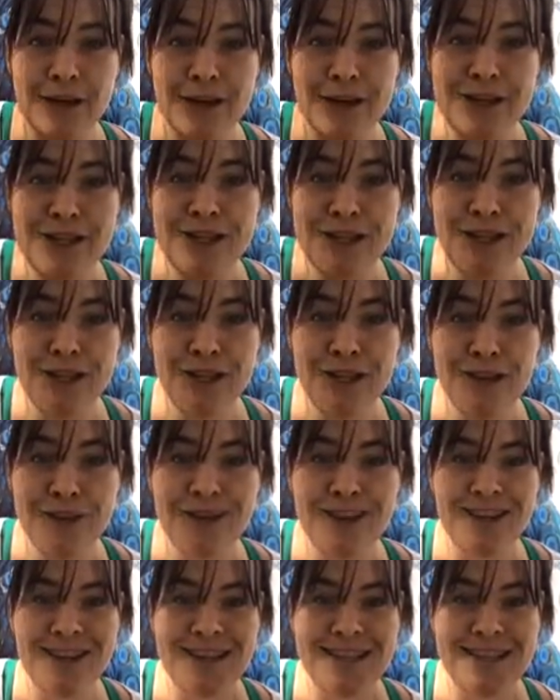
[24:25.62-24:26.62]

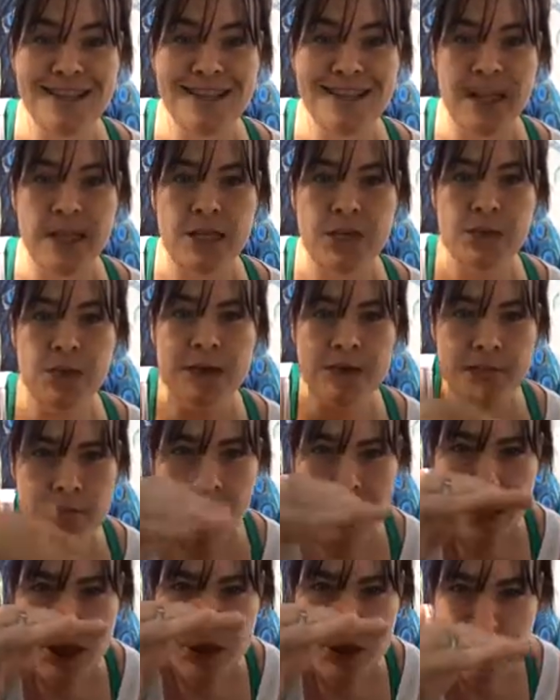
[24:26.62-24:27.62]
insecurities. That's what
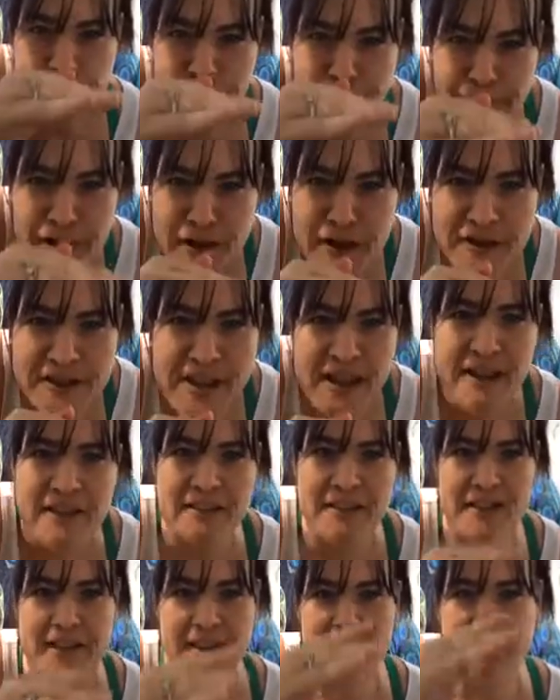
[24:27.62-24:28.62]
makes you feel down
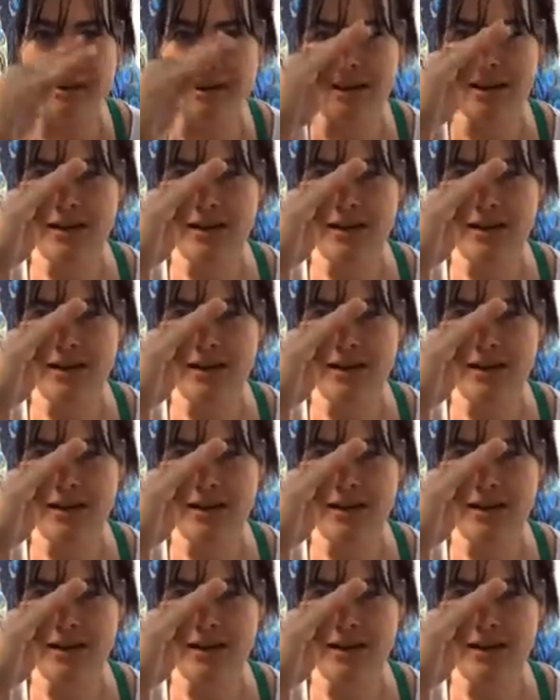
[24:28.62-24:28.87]
here.